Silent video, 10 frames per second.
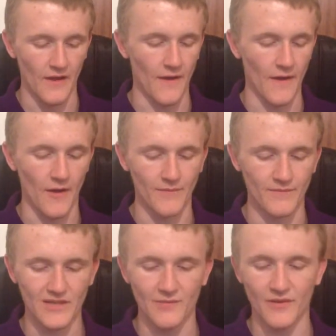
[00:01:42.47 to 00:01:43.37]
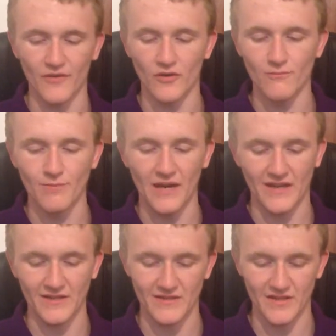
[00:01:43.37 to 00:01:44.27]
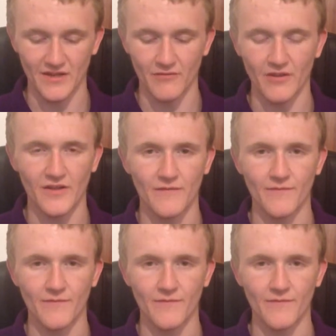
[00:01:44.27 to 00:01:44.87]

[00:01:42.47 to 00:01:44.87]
A little bit of an unpacking today, really.